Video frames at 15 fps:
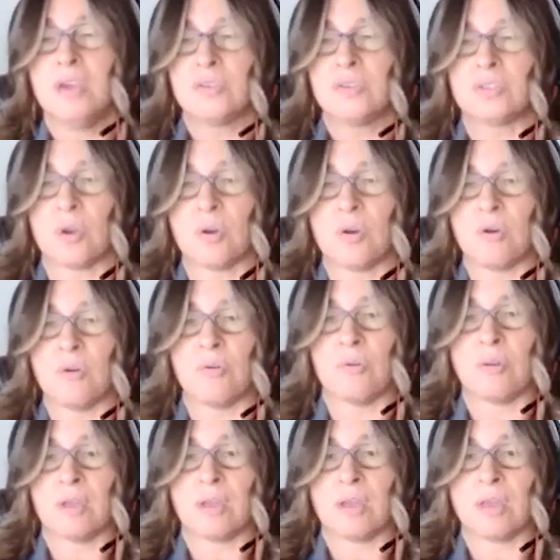
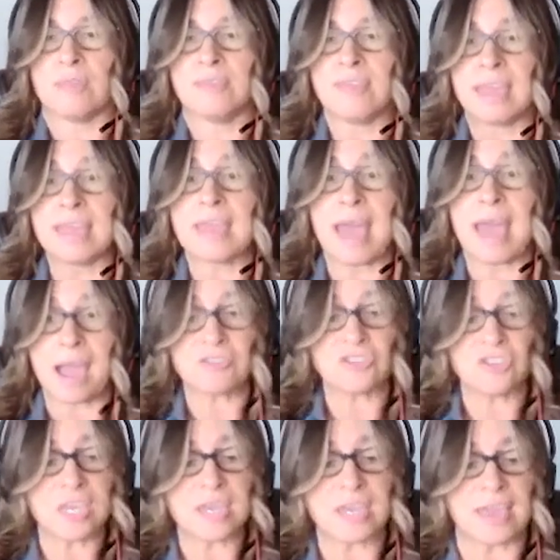So they
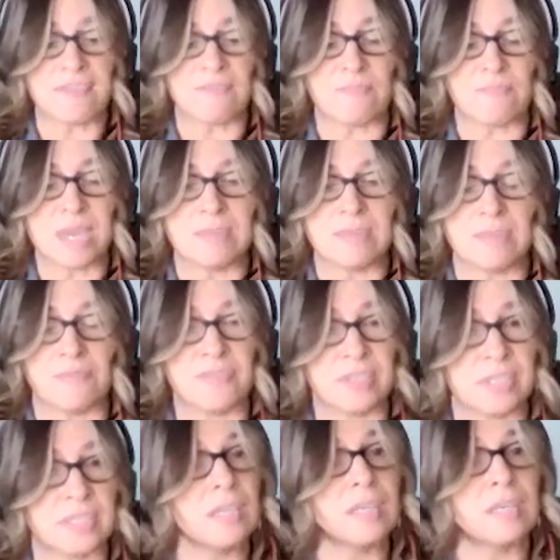actually gave me the
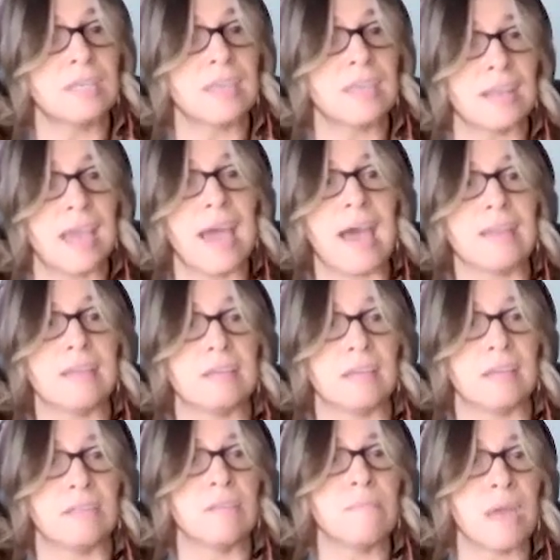facility that had it
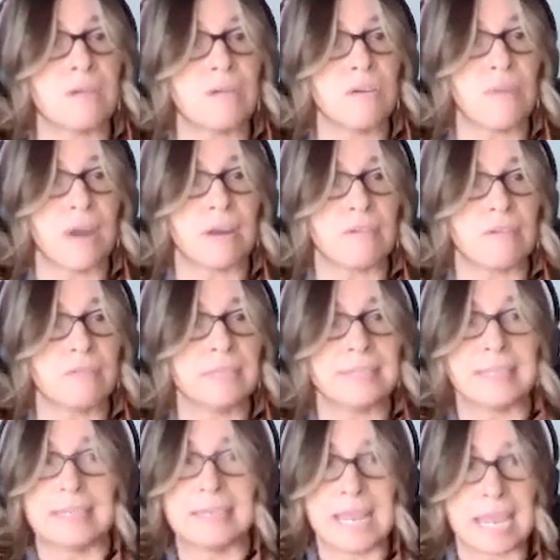in the medical records,
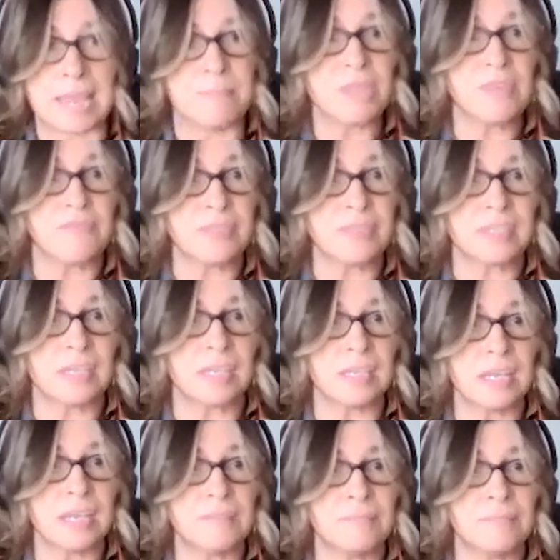the name of the
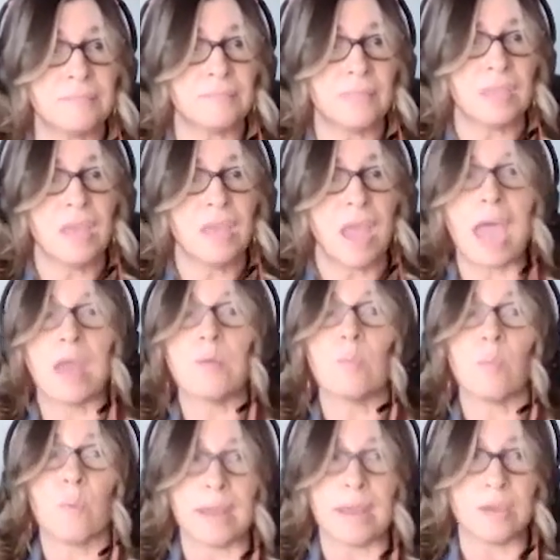facility,
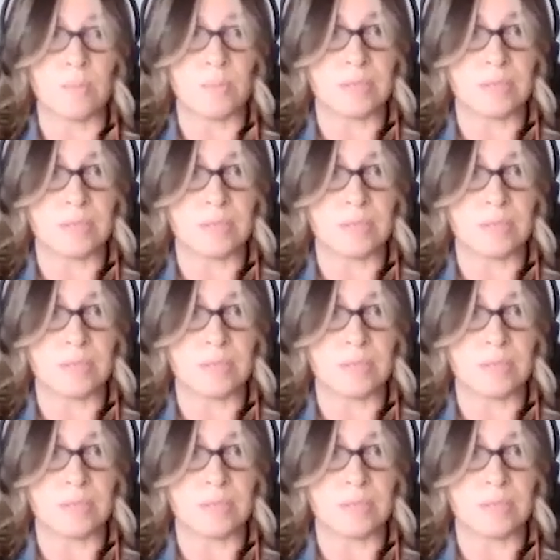and when it